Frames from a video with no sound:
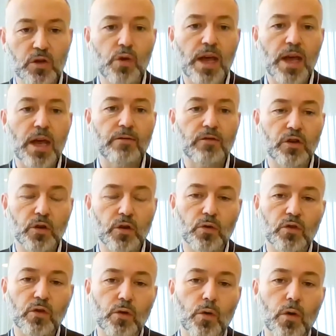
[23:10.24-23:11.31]
do they have to do
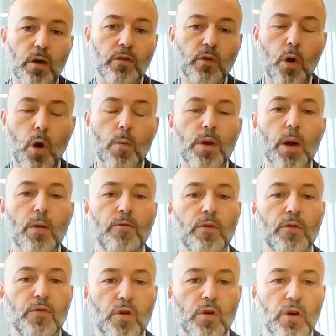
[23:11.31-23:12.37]
to open up
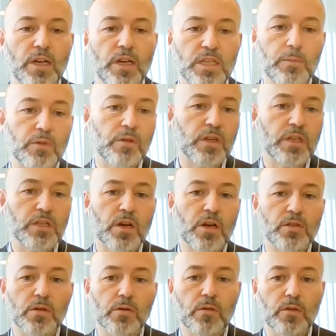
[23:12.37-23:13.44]
for accepting these
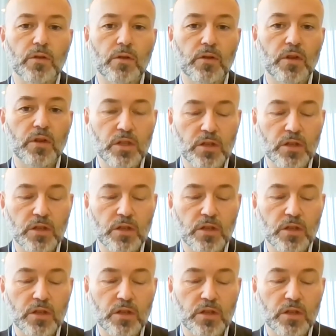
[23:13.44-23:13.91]
kinds of